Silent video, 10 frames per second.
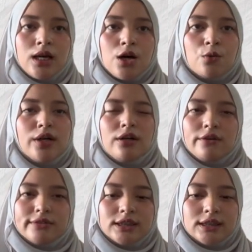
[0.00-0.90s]
One
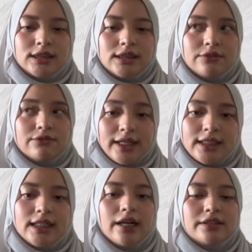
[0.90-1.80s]
of the
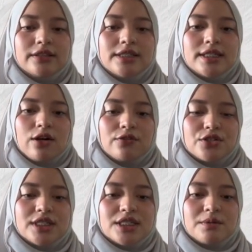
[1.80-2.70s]
defining characteristics of
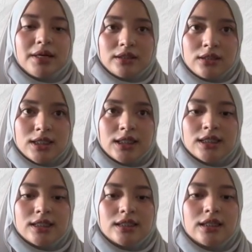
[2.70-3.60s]
transition metals is
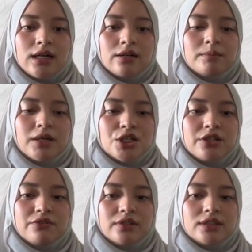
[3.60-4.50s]
their
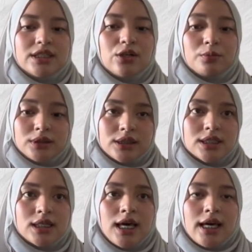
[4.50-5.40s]
partially filled d
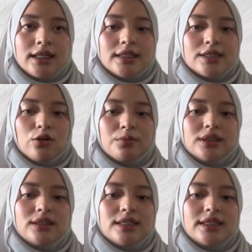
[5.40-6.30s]
orbitals. These
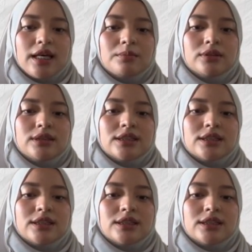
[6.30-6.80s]
orbitals enable the